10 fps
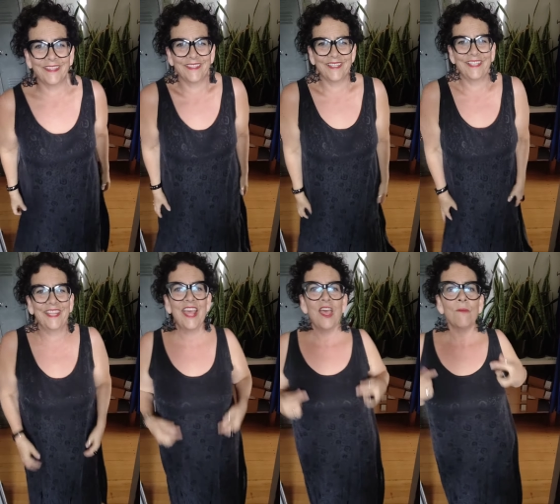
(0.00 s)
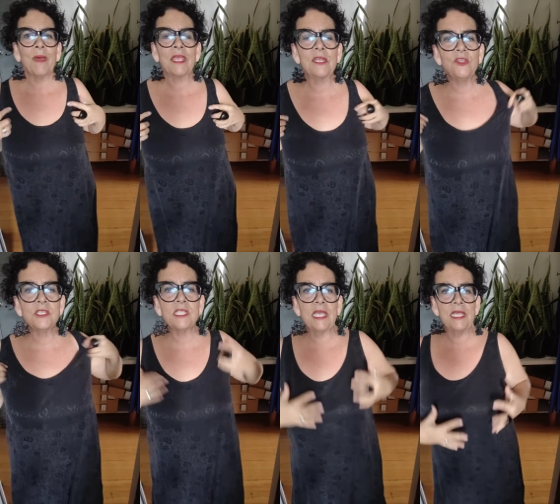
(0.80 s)
But can you
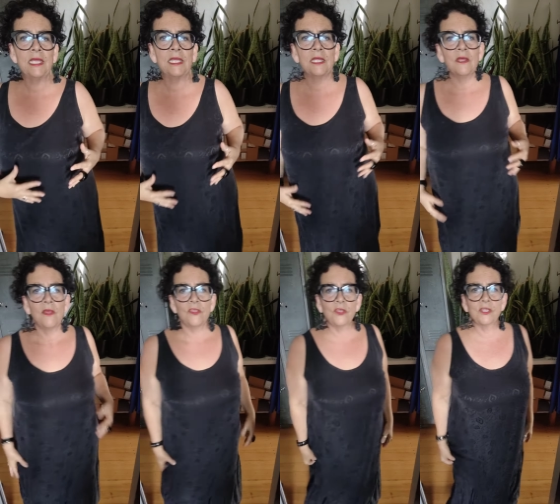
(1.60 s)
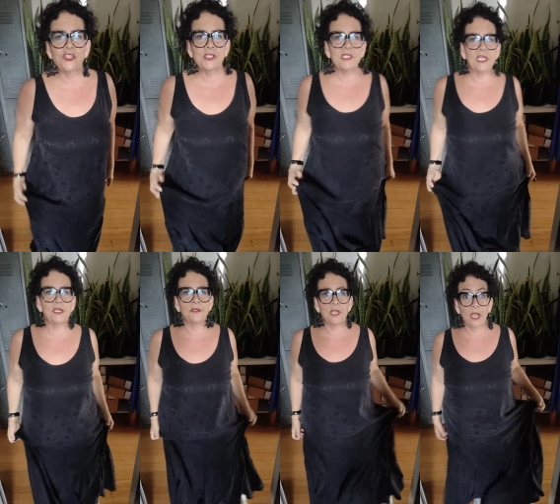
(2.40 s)
see? You can just see it
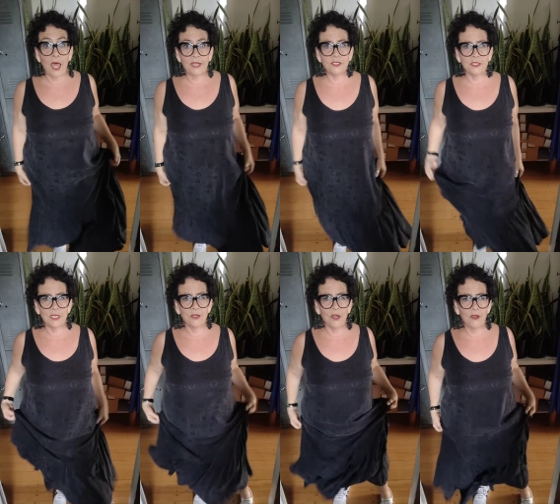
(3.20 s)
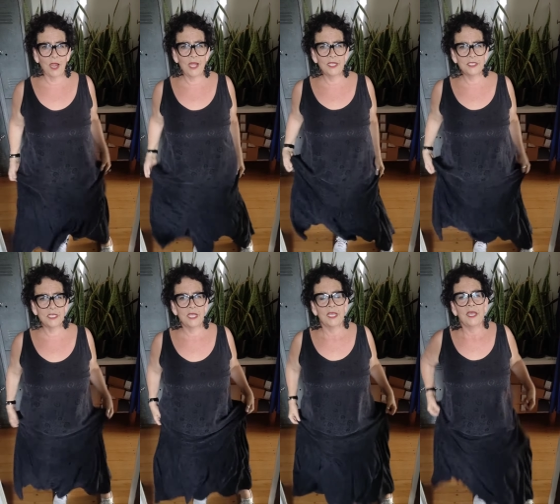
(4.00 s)
in the light there, all right?
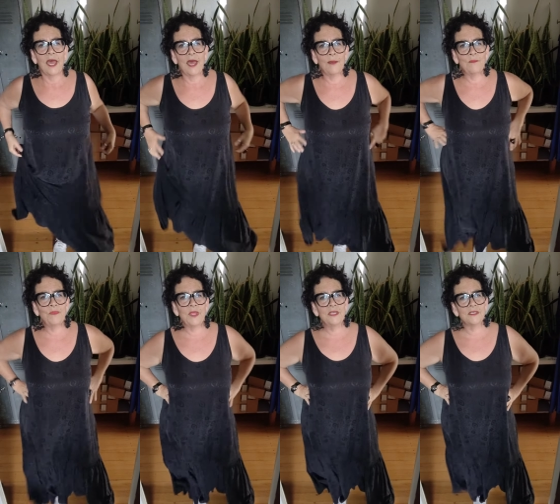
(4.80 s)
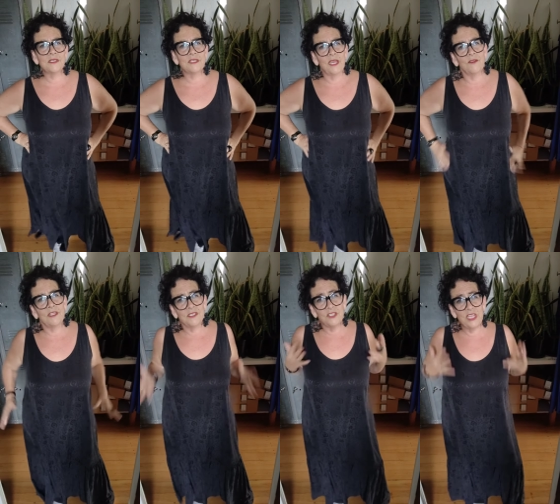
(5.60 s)

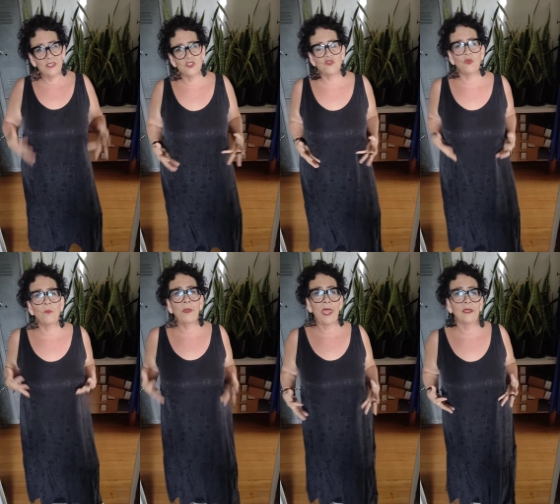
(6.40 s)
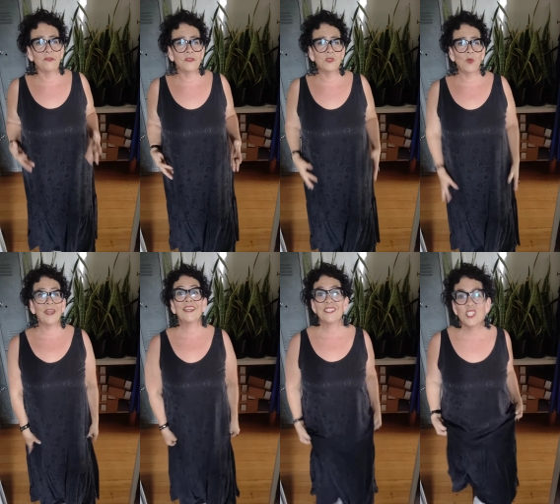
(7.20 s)
It's textural black, this
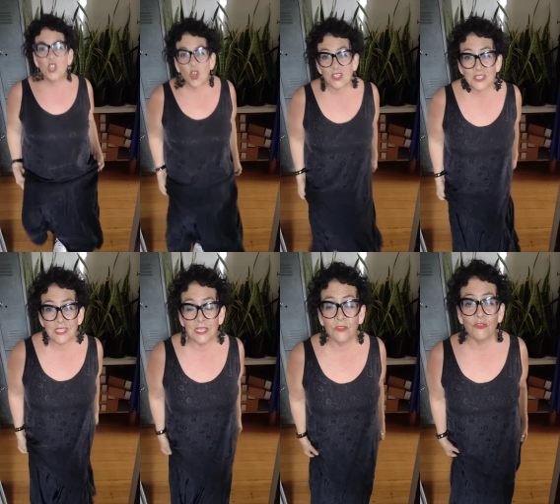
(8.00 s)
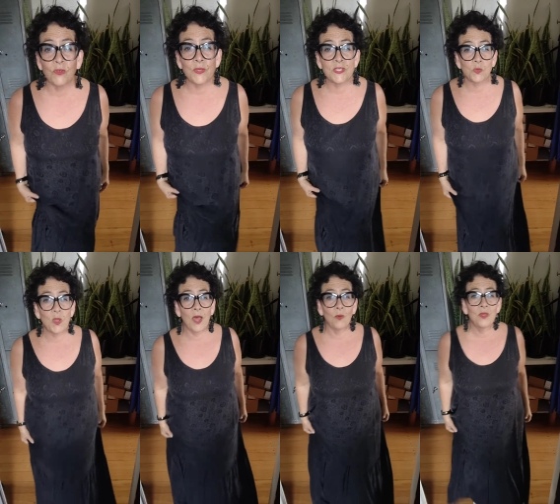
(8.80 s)
one. It's non-see-through as
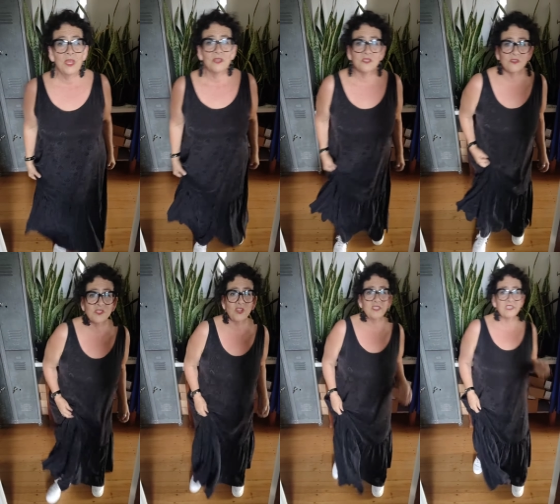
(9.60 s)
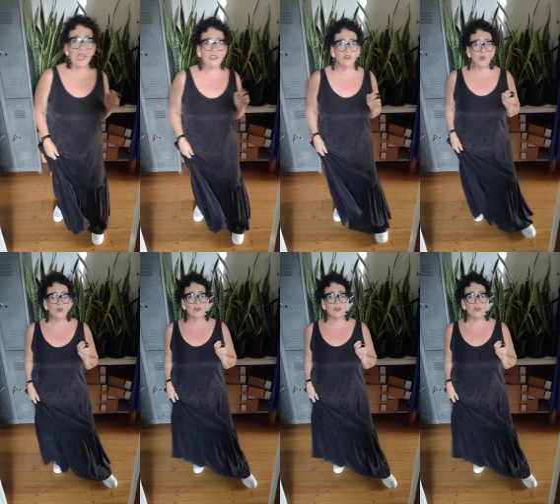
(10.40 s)
well. So it's going to take you all the